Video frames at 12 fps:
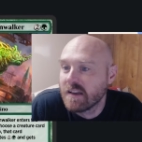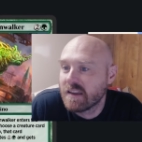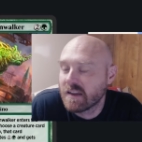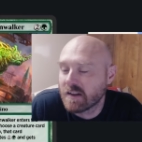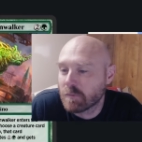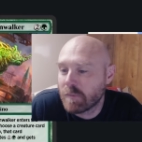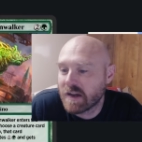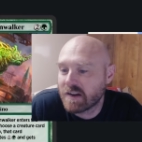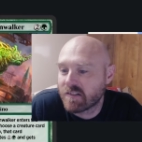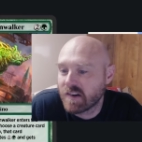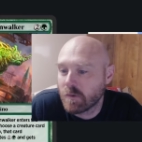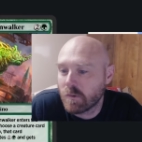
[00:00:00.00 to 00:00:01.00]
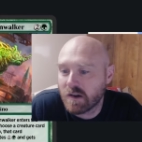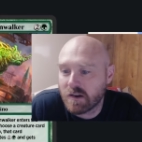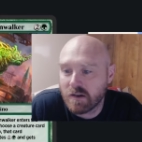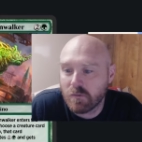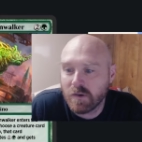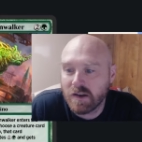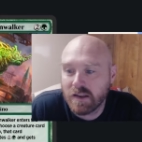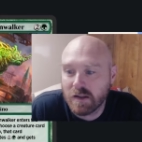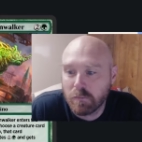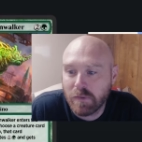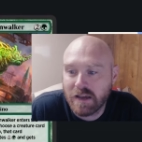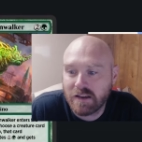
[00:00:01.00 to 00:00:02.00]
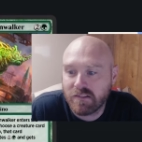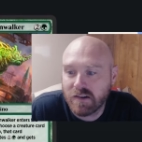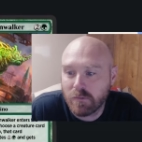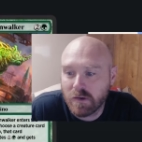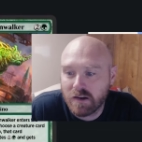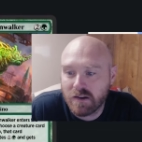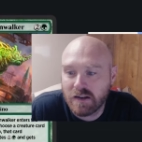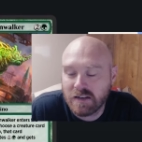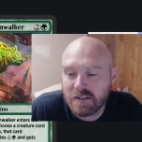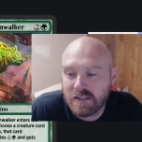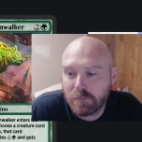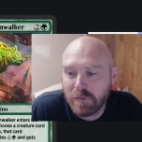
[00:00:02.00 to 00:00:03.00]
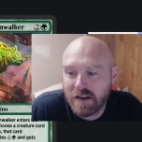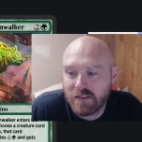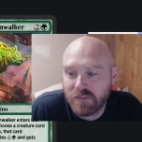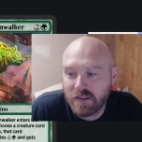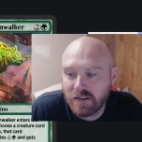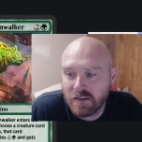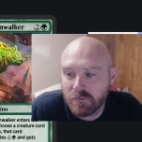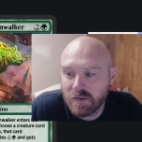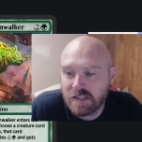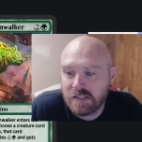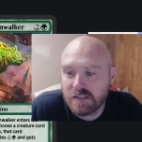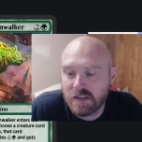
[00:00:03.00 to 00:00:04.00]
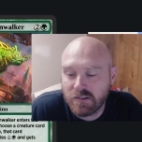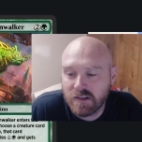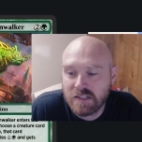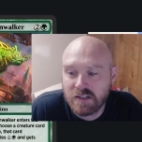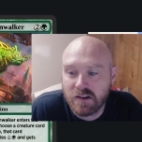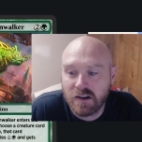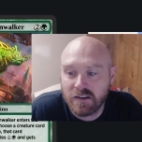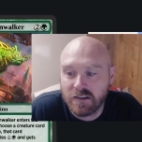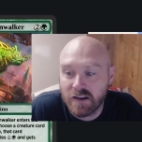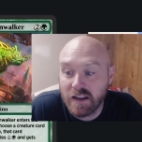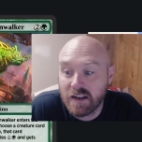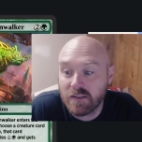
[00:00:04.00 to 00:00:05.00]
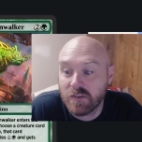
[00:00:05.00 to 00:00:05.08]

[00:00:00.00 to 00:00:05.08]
Guildpact Greenwalker. When Guildpact Greenwalker enters the battlefield, you may choose a creature card in your hand.